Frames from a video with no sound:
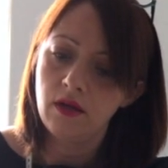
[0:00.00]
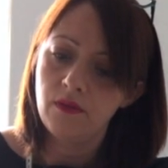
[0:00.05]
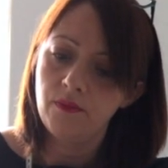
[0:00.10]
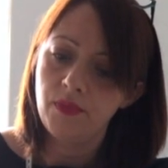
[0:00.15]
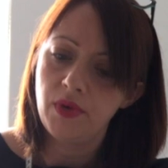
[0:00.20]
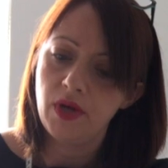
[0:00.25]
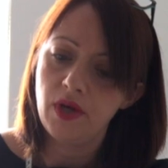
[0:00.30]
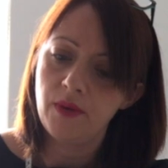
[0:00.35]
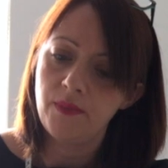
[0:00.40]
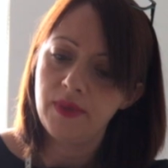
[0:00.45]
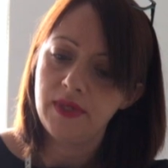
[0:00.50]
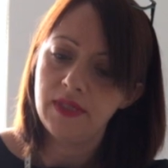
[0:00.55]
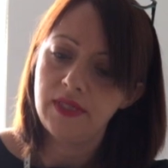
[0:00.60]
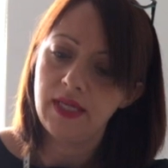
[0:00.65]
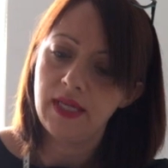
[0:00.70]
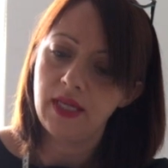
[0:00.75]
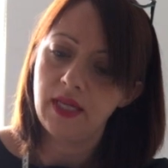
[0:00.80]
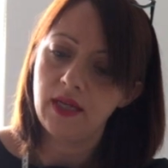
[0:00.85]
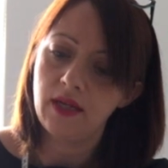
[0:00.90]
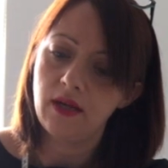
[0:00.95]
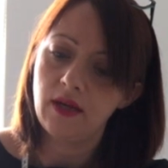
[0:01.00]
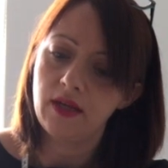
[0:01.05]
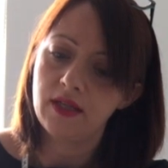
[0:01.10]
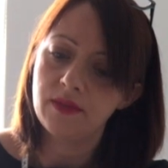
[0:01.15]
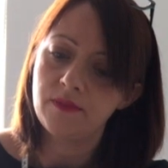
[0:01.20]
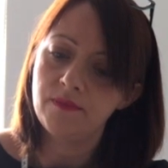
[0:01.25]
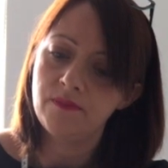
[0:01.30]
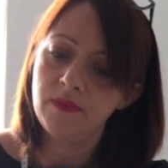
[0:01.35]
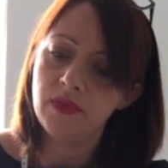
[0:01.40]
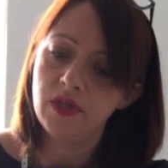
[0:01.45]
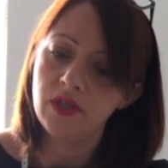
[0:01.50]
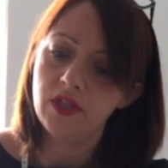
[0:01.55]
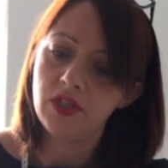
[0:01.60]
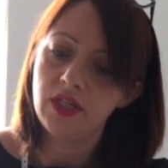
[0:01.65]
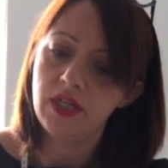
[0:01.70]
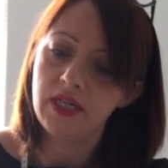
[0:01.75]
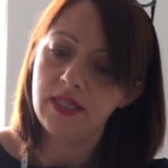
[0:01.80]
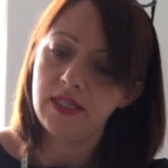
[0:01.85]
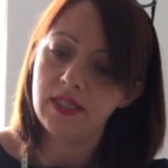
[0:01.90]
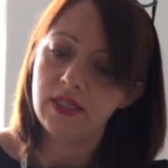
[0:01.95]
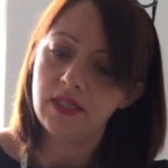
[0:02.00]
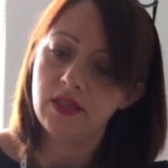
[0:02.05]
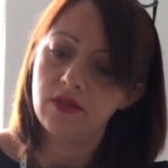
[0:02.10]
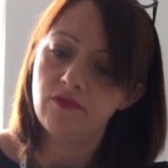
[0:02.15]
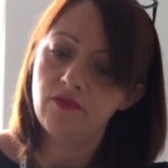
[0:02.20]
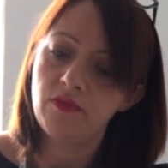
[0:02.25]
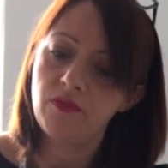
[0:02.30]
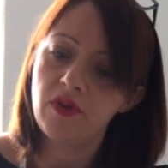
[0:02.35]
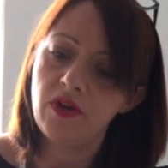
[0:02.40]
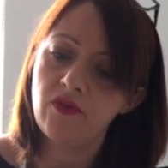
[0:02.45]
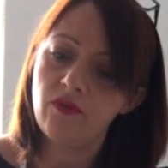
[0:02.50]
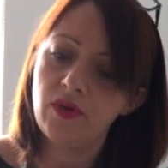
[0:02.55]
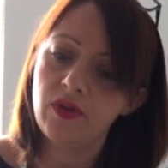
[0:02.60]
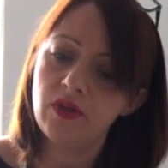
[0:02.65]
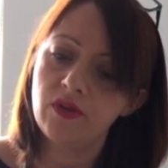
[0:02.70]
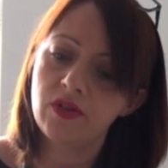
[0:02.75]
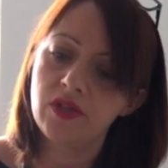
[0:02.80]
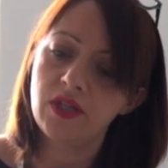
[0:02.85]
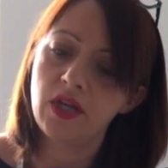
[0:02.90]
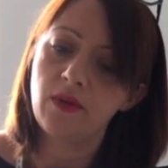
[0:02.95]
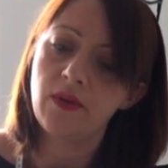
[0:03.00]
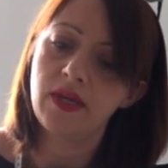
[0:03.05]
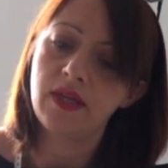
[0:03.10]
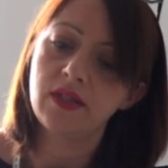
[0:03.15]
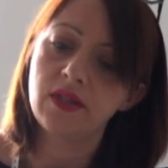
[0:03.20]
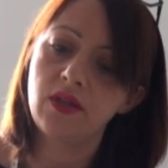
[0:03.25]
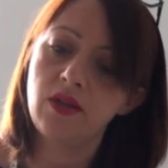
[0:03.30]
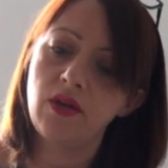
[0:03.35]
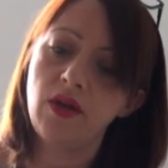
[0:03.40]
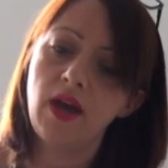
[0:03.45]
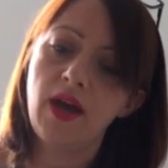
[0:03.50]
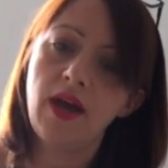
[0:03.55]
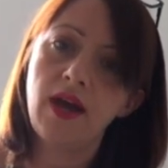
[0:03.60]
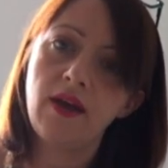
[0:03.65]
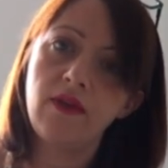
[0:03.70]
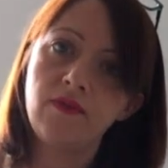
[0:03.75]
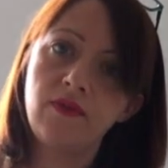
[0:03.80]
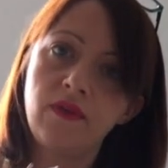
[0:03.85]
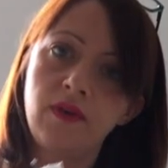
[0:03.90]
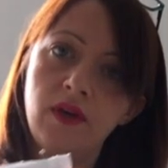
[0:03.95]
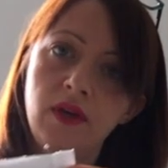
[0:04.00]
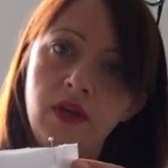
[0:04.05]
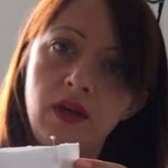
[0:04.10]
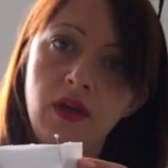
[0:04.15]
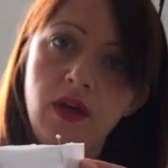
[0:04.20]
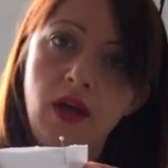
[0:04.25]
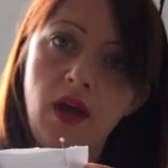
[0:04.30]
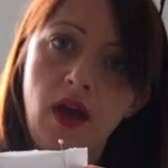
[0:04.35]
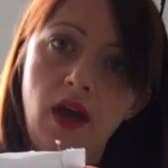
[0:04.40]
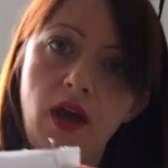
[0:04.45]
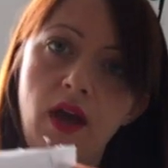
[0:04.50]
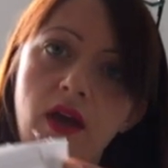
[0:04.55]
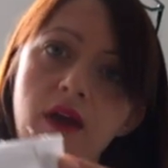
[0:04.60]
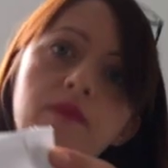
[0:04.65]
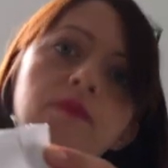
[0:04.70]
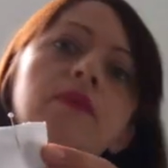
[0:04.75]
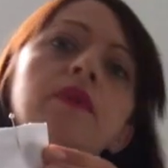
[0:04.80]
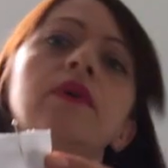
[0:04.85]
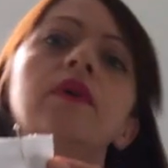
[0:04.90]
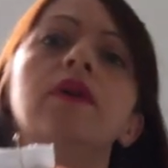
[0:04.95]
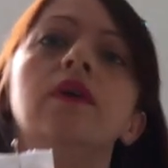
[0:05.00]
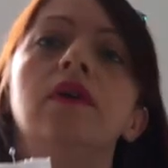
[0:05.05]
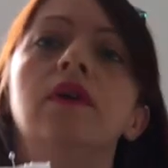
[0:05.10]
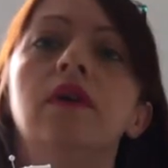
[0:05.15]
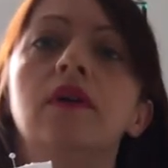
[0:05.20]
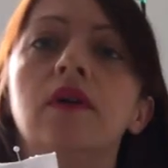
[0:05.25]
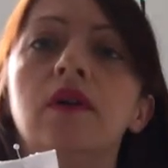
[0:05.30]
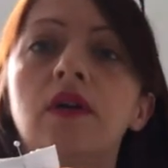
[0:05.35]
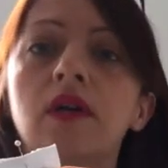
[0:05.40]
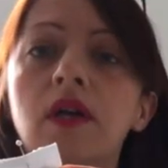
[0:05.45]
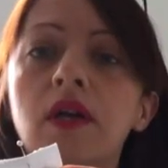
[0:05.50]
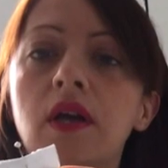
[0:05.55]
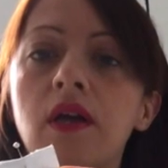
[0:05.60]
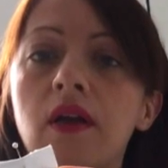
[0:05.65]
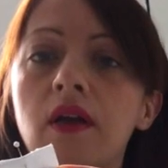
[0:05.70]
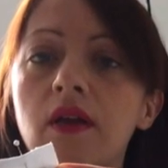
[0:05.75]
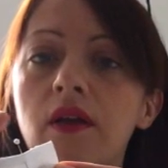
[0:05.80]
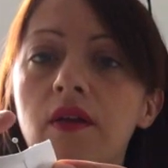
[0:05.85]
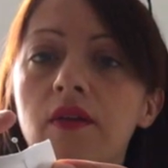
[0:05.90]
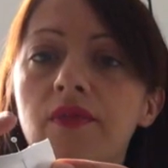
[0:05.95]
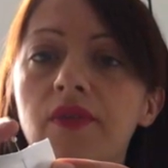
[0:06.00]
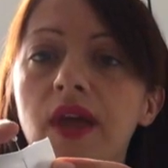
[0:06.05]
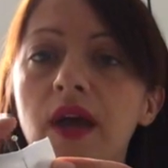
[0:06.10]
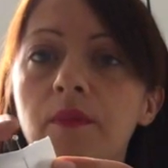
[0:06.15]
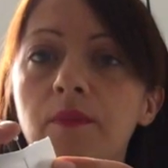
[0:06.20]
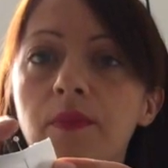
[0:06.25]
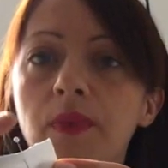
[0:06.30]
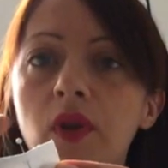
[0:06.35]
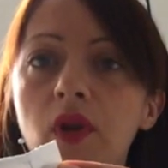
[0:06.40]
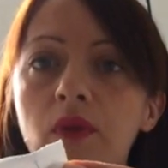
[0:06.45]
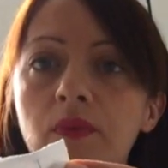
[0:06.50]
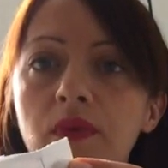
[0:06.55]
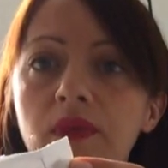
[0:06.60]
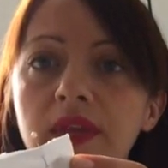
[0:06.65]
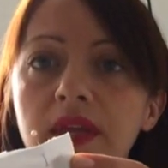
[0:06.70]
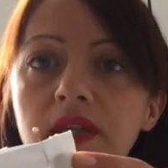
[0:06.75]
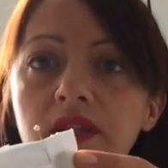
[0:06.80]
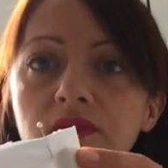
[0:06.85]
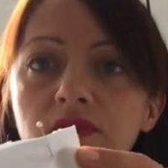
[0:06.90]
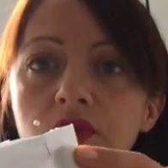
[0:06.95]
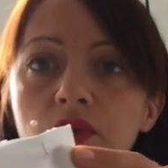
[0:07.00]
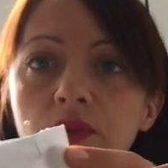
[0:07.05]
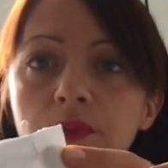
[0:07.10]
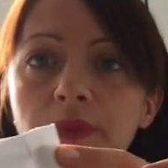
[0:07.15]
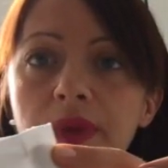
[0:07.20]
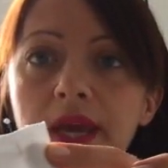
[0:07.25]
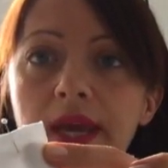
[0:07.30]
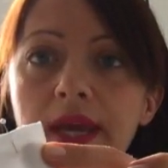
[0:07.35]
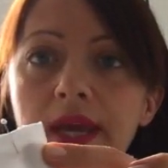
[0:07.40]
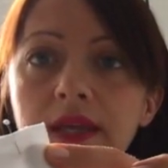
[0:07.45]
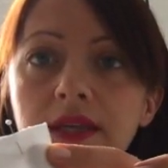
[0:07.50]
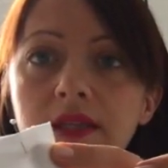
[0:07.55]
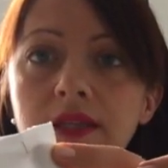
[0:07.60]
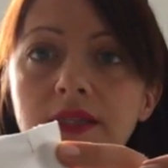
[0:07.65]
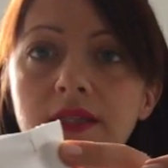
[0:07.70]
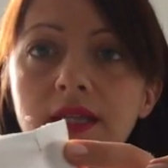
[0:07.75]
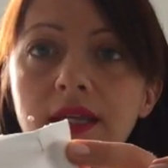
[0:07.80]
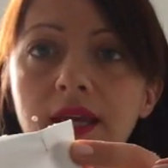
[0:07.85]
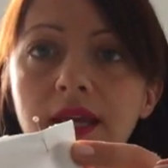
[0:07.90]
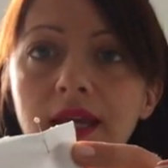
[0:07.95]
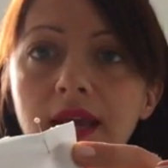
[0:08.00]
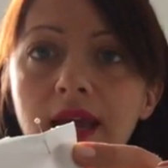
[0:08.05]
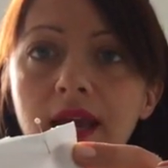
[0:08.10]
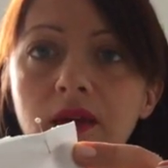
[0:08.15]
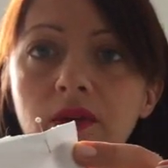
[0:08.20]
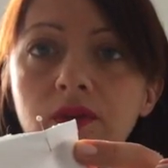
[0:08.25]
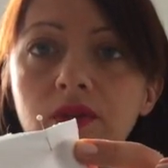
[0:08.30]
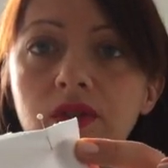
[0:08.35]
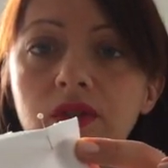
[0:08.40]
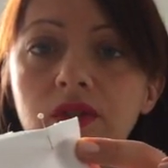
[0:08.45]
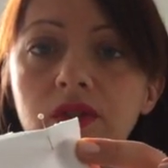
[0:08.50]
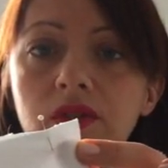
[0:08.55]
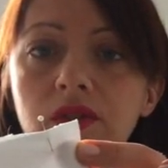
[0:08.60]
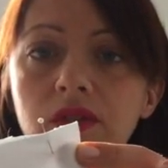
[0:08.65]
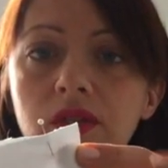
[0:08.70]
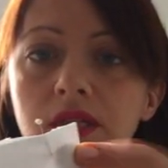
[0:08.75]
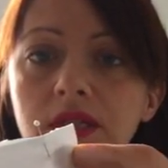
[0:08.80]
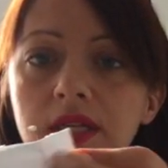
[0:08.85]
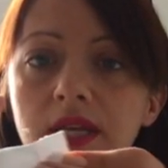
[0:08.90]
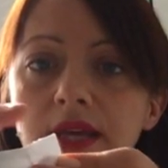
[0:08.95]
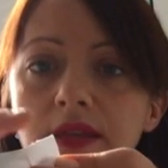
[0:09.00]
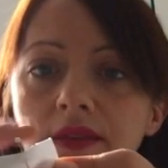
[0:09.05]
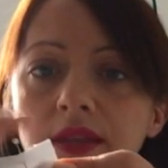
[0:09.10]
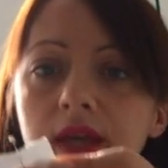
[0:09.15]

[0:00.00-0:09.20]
perpendicular. It's much easier to remove when you're sewing, so you have that blob on the end of your pin sticking out just like